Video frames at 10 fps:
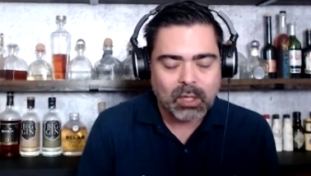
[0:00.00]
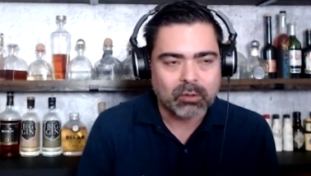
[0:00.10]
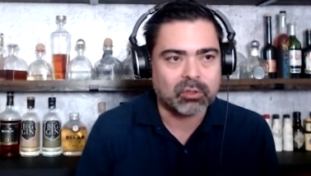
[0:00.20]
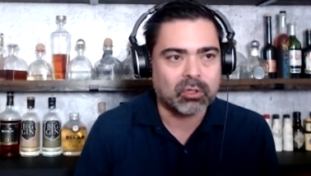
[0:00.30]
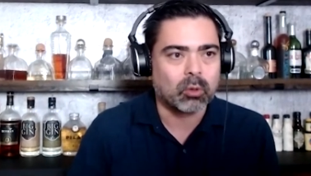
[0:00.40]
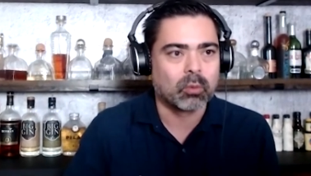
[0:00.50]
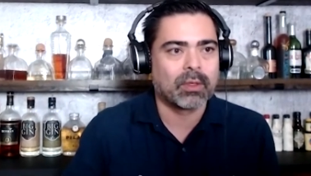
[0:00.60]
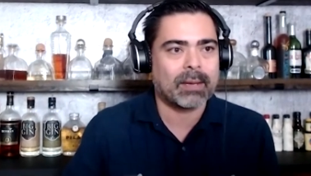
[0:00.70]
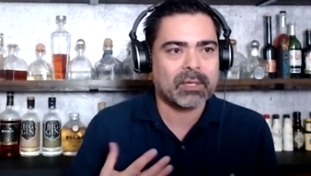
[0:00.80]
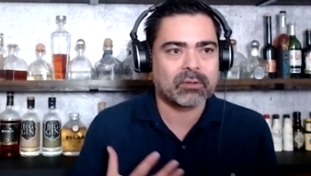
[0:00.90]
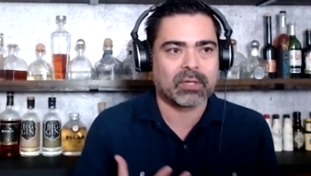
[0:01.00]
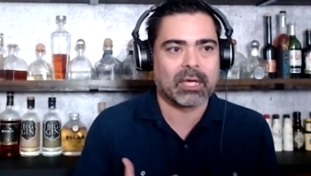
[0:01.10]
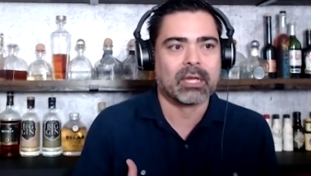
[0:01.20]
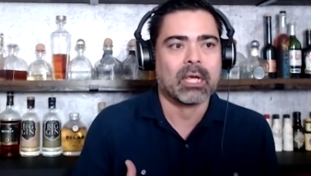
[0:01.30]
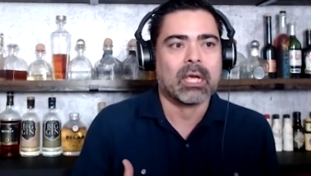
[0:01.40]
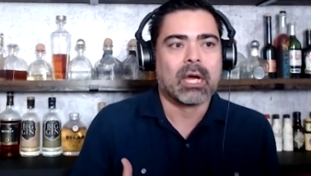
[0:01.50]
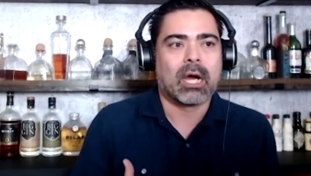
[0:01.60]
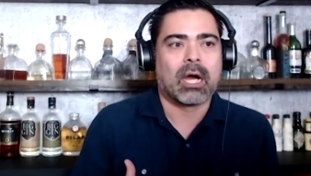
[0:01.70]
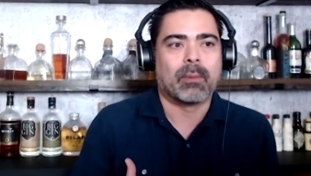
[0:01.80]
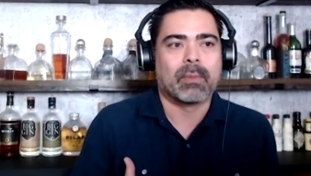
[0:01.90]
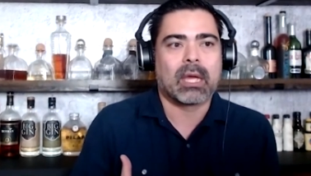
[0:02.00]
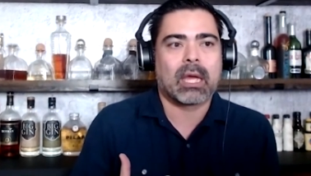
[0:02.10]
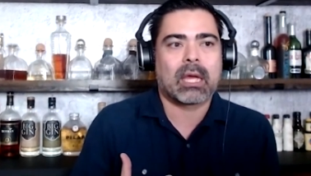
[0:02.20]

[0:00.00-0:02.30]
so that being said, um,